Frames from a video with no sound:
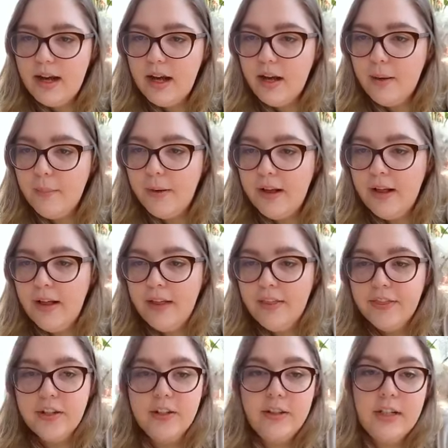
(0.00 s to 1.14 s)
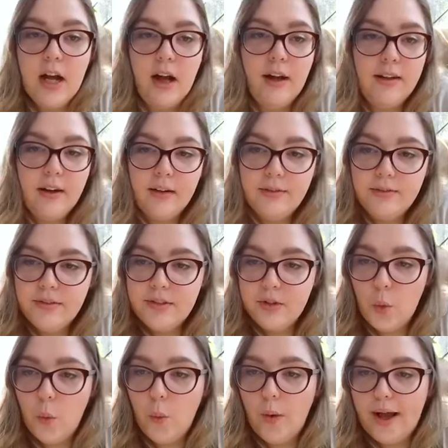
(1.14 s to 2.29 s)
there are a ton of
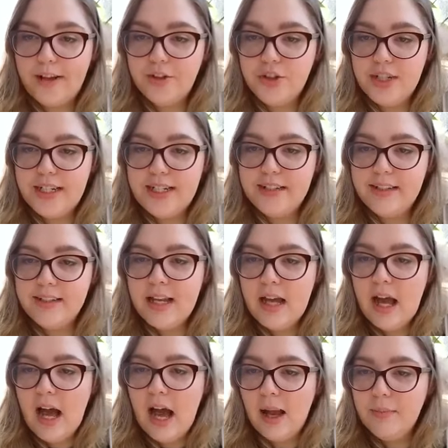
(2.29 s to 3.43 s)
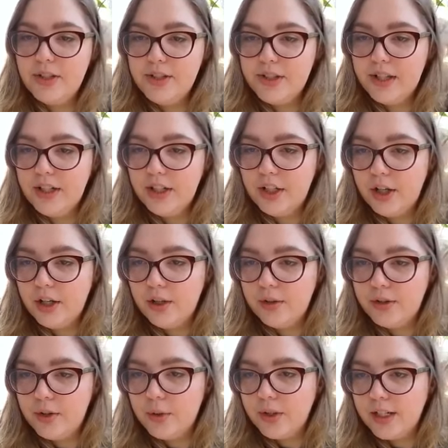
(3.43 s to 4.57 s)
questions. I'm just gonna
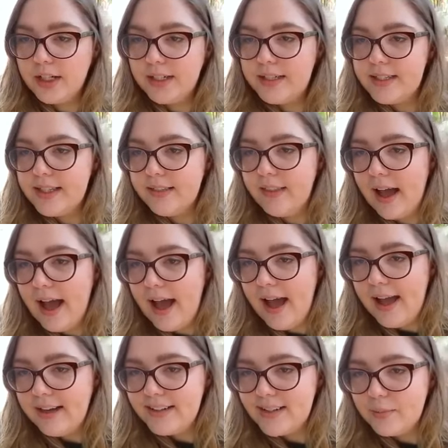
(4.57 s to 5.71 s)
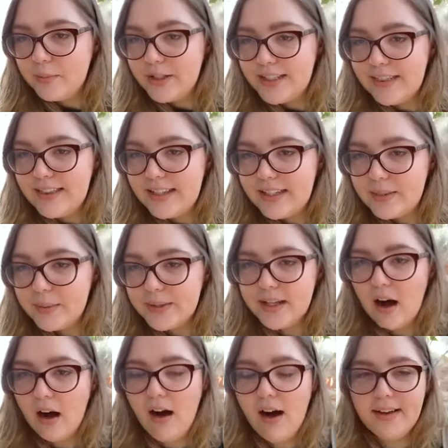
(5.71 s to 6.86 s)
go towards the end. Someone said this
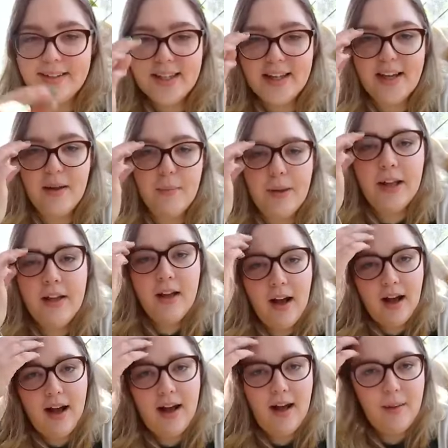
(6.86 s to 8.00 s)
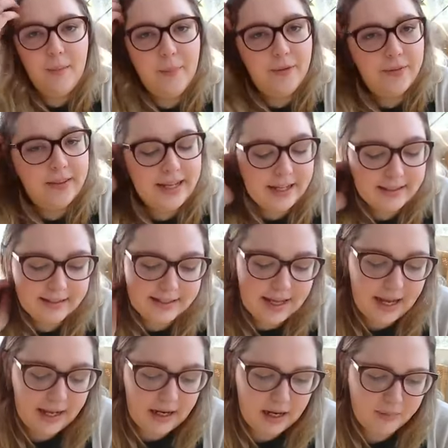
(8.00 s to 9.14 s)
was awesome. Like I
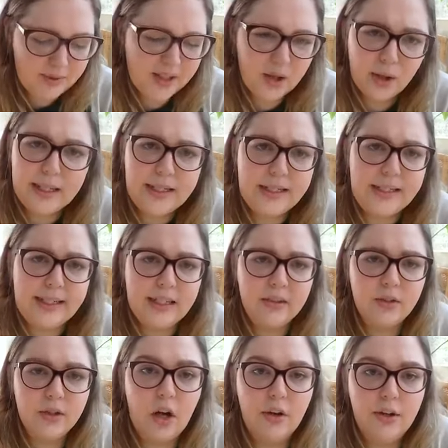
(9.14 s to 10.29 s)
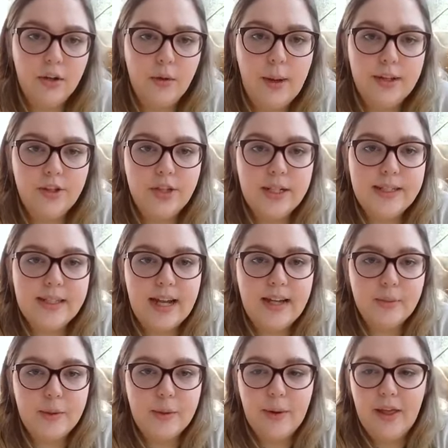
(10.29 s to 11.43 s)
said, I'm sorry I didn't answer all your questions
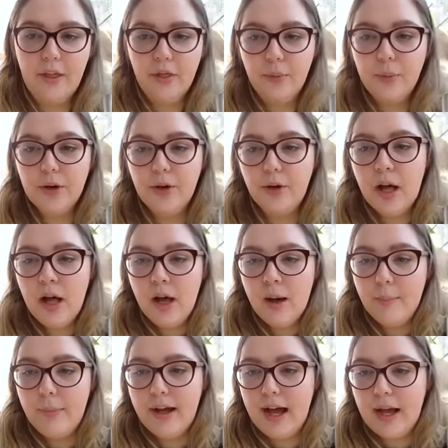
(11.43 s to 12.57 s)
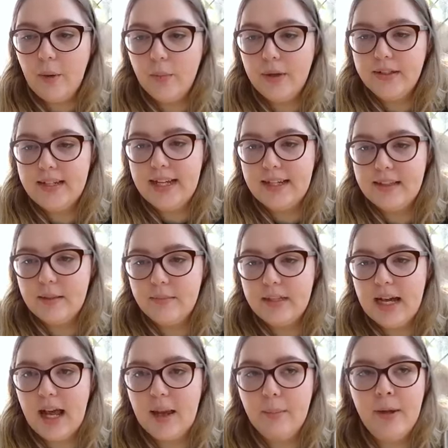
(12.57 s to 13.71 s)
as we went through, but I will take some
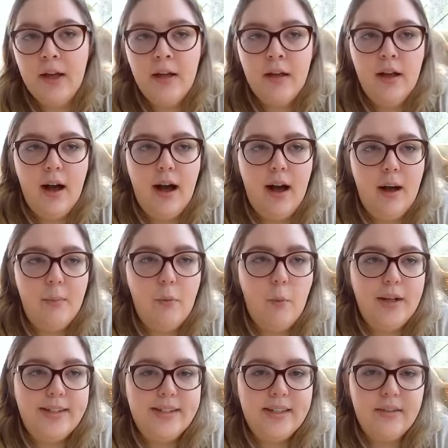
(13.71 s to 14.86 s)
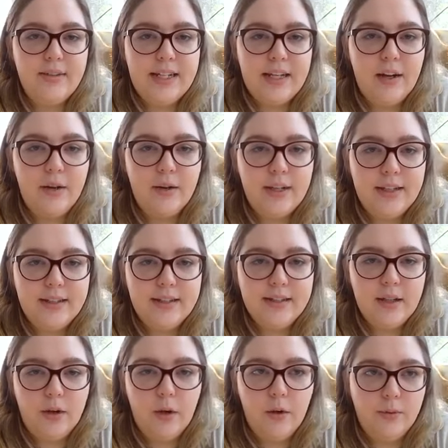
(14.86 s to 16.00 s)
time once the video
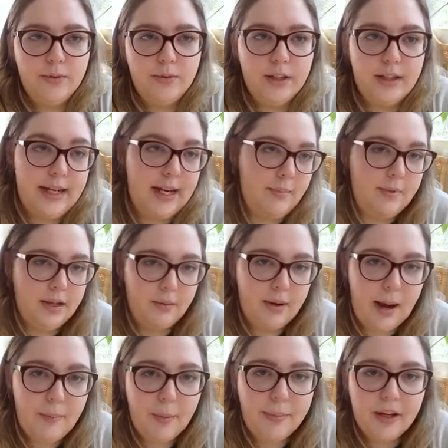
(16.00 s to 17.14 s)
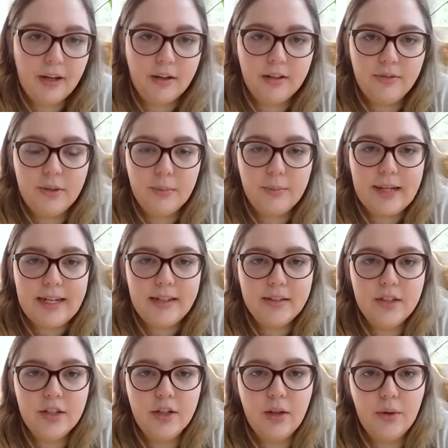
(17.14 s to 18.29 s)
is over, and I'm gonna wrap up here in a few
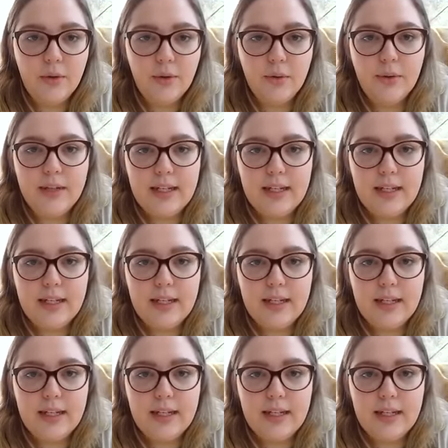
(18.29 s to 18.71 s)
minutes, to go